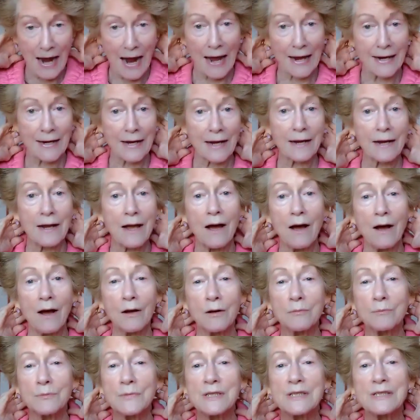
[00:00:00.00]
and it
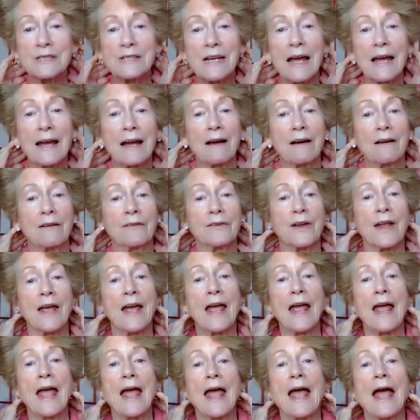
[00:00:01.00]
comes down
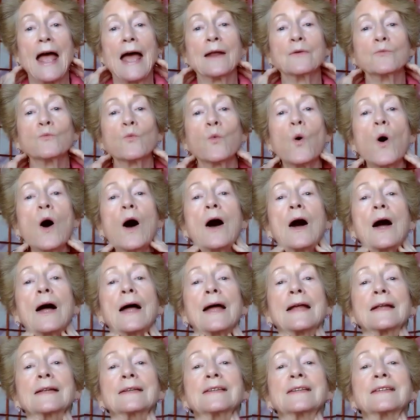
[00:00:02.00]
and
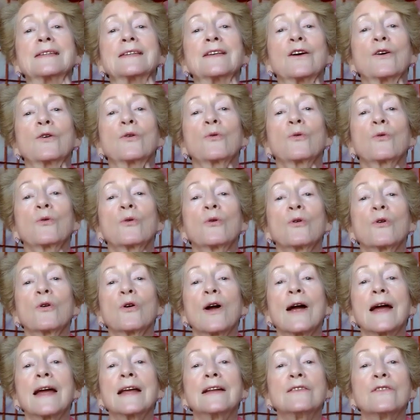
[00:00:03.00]
winds
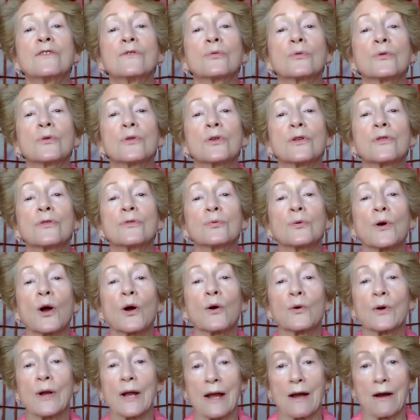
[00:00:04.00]
right through the
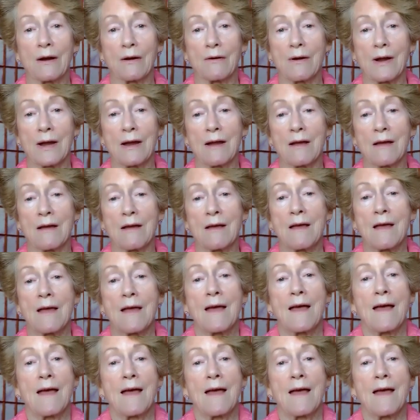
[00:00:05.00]
throat area,